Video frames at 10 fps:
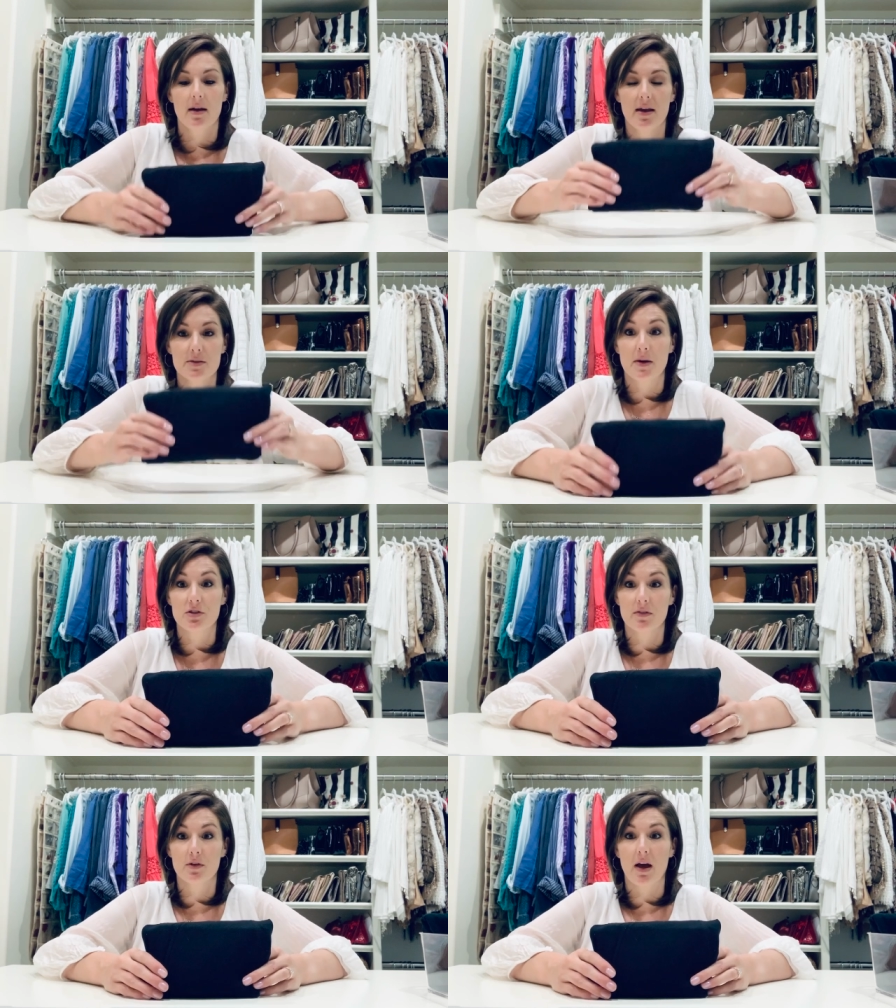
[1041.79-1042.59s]

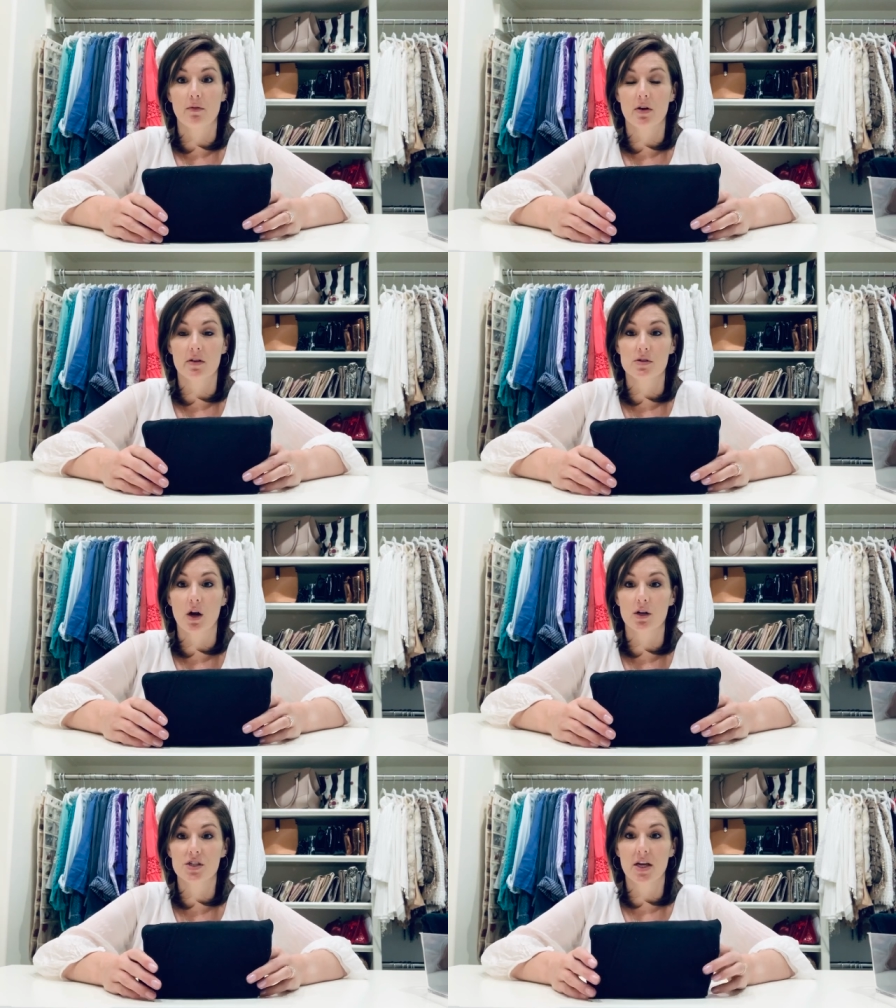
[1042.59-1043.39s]
especially if you have one of those
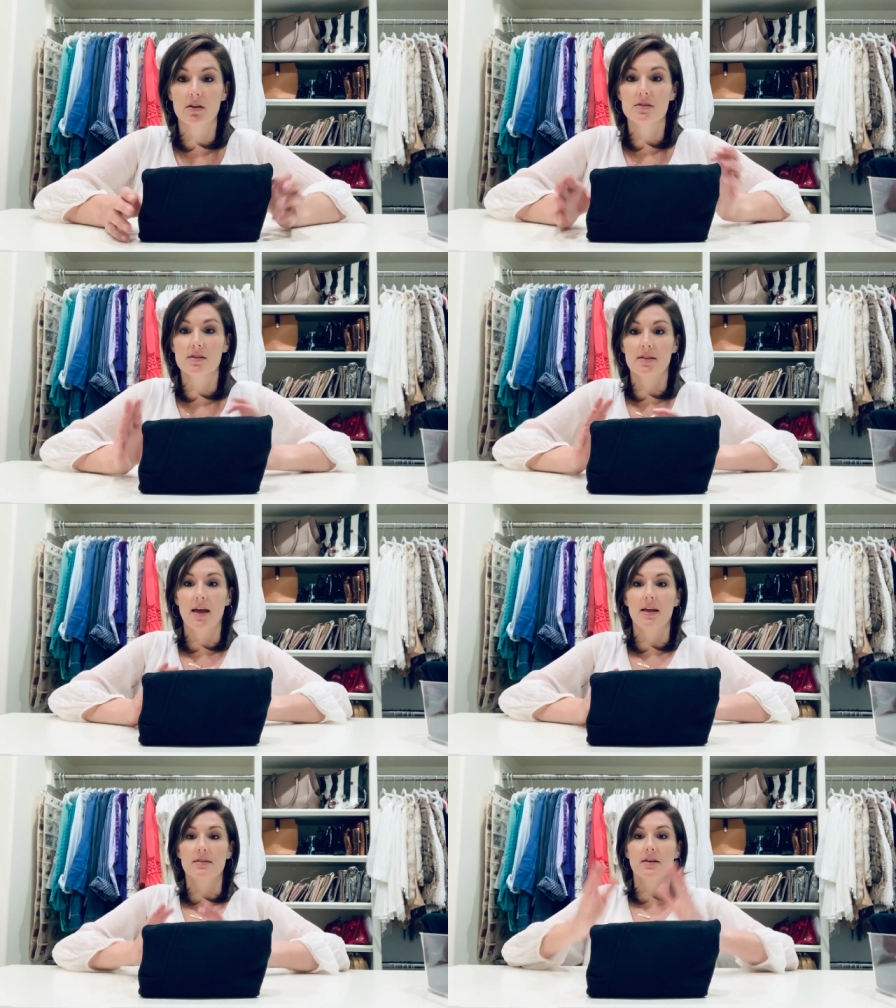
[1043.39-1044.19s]
hard shells
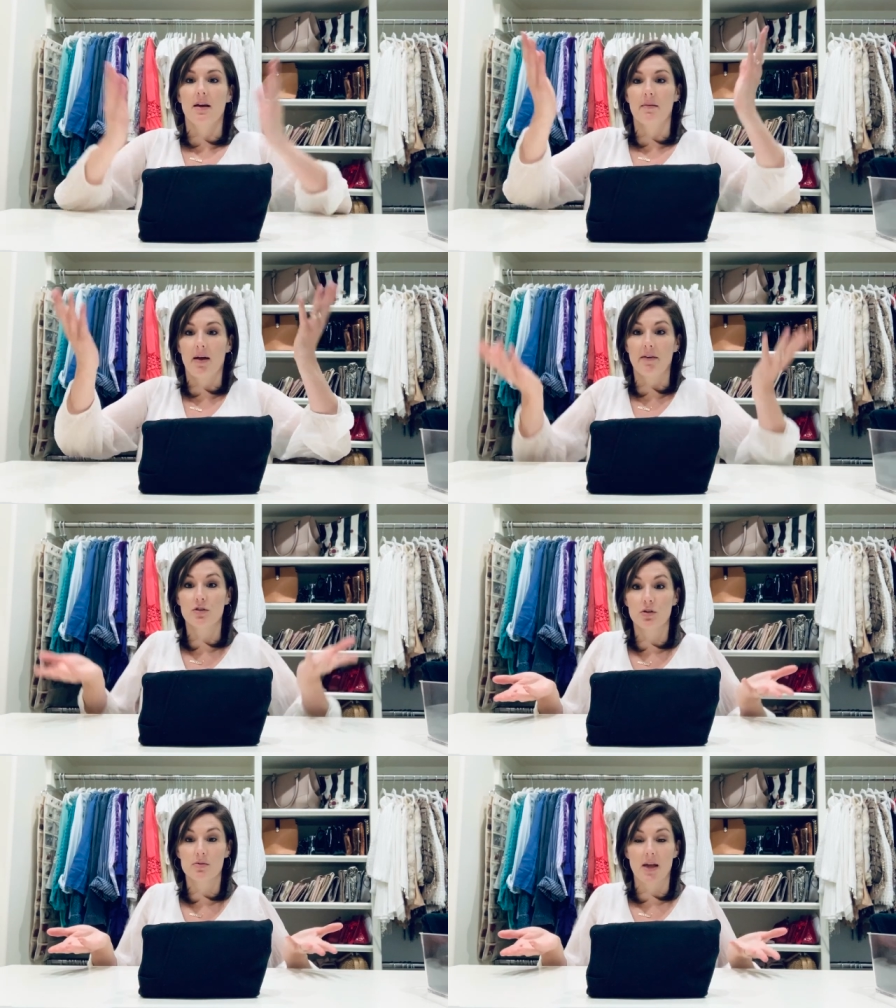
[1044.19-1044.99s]
that um, have
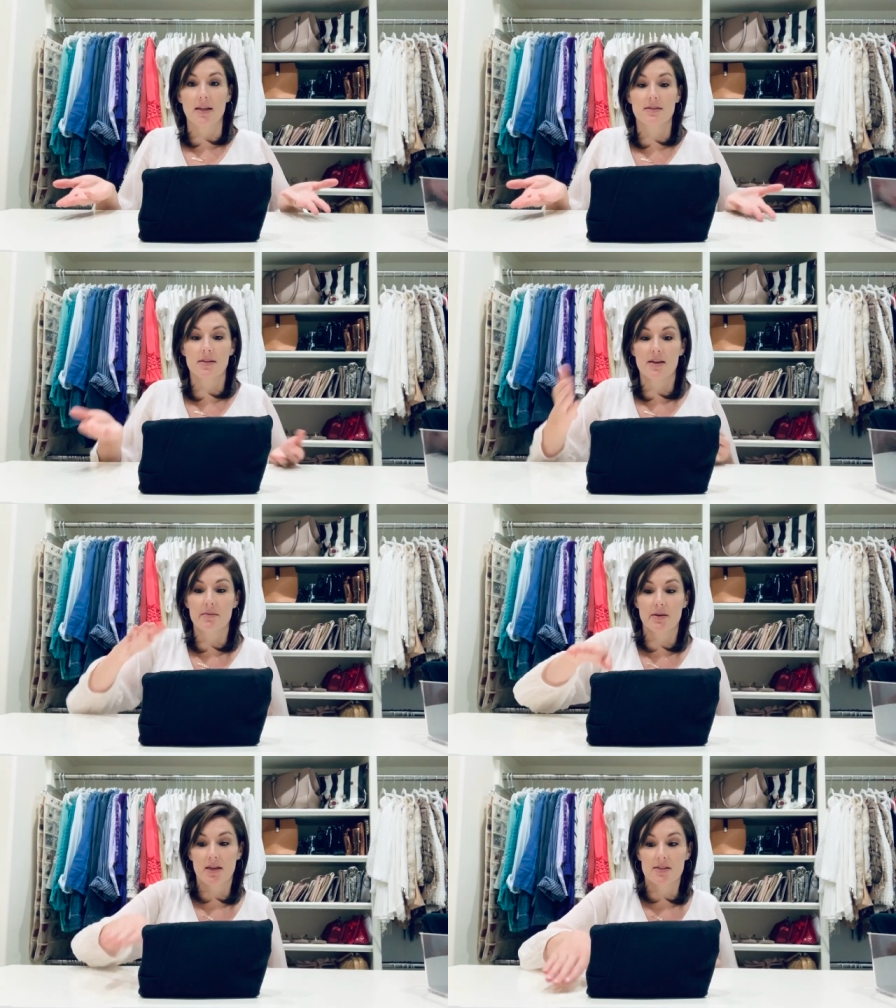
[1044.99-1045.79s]
two sides to
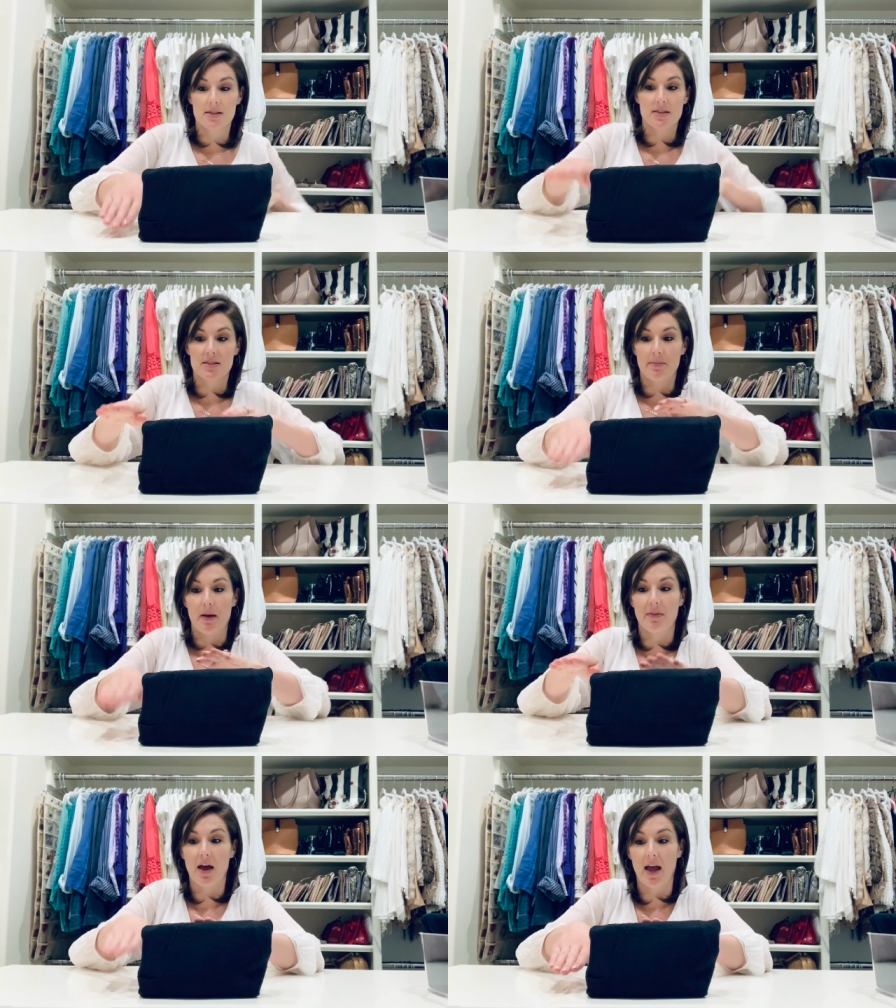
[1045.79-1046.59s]
them, because this is
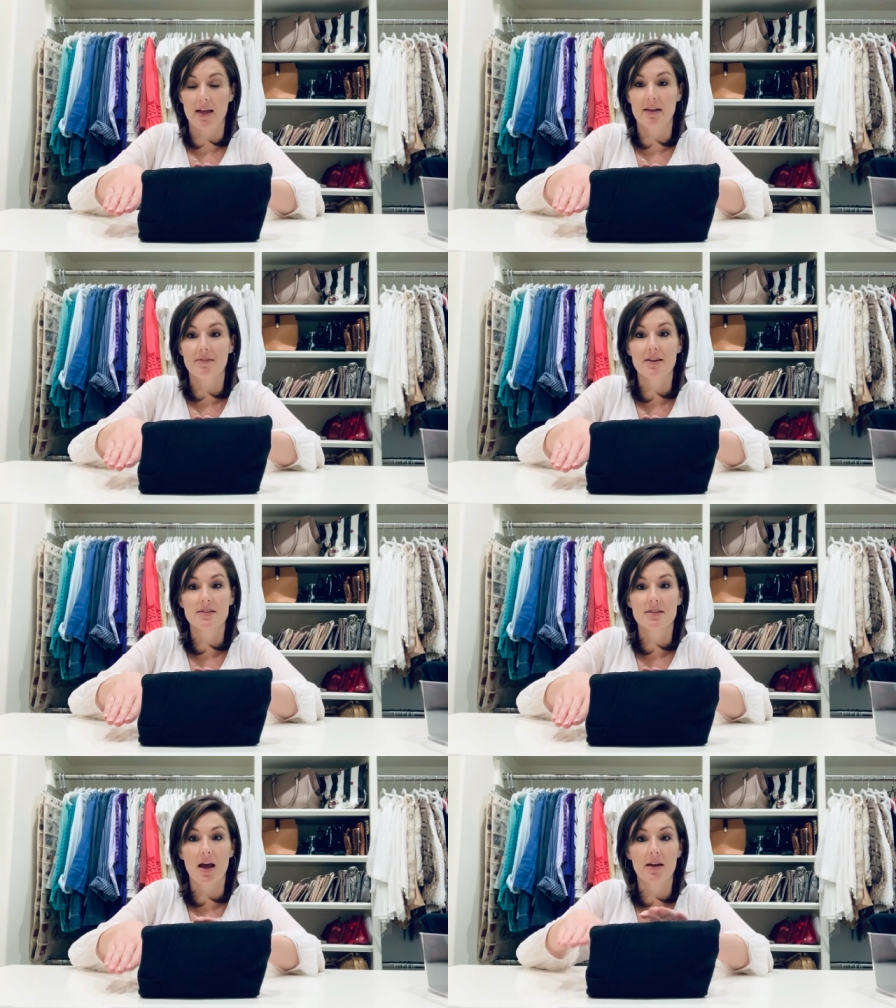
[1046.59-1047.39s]
about the height of each,
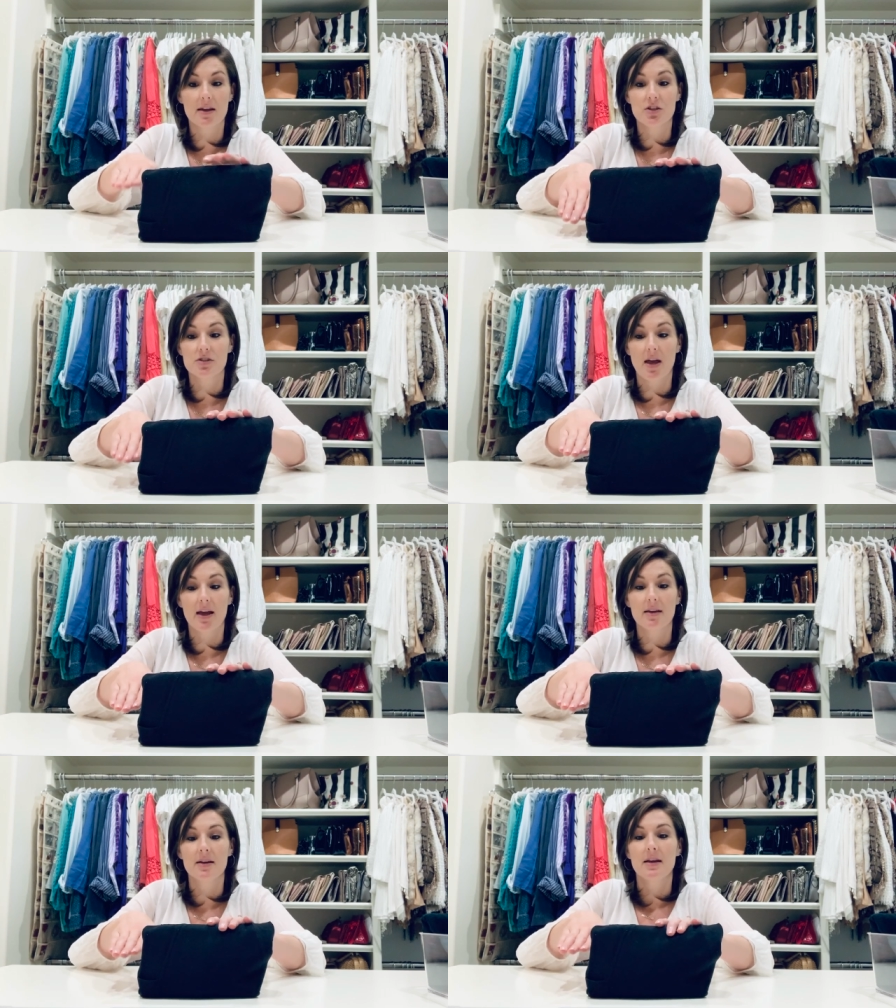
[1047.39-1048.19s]
si each side,